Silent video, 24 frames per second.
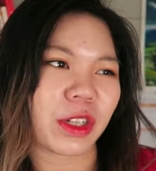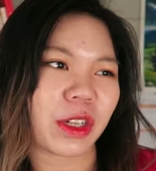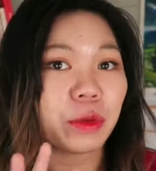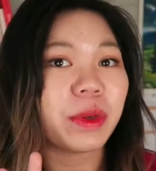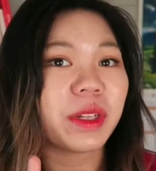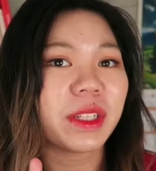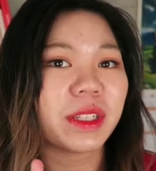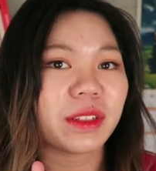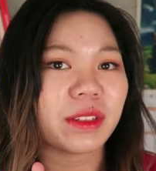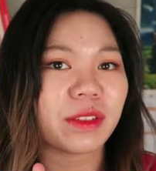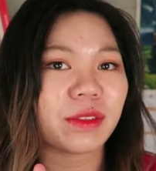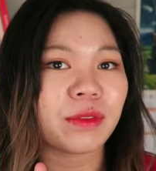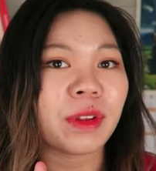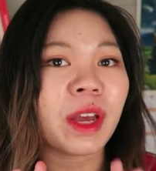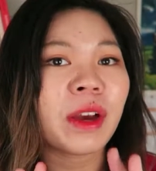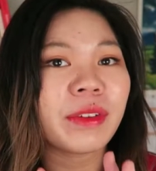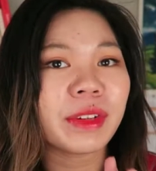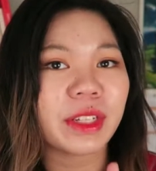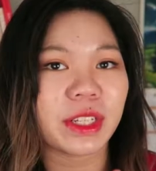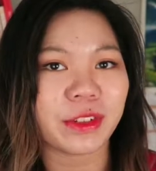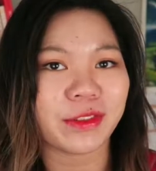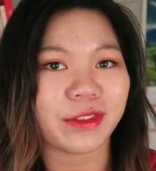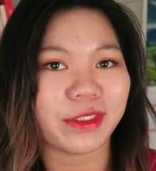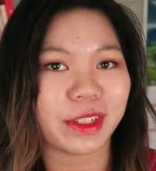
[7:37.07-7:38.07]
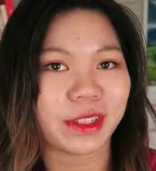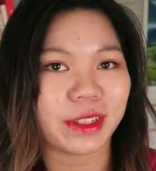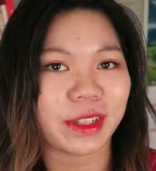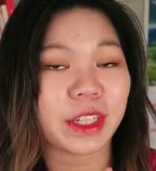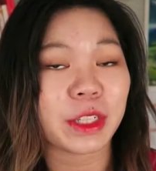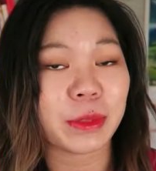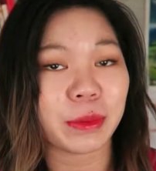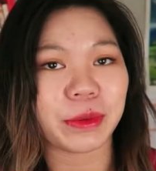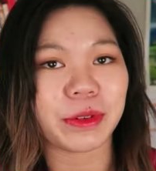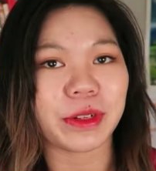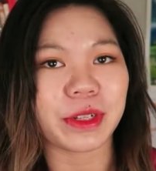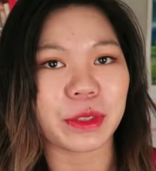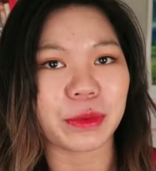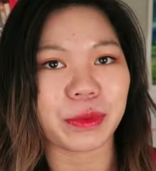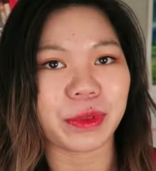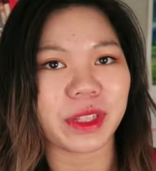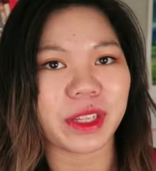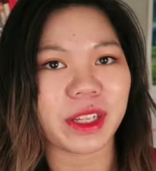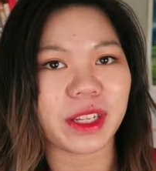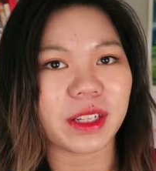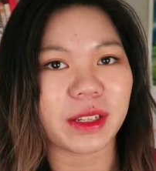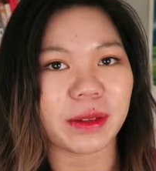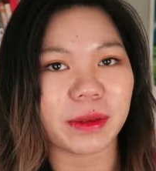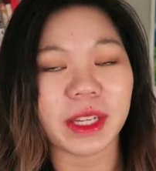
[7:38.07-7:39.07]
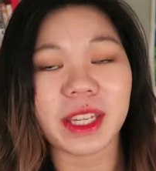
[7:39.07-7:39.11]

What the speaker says: You might have a different experience with it.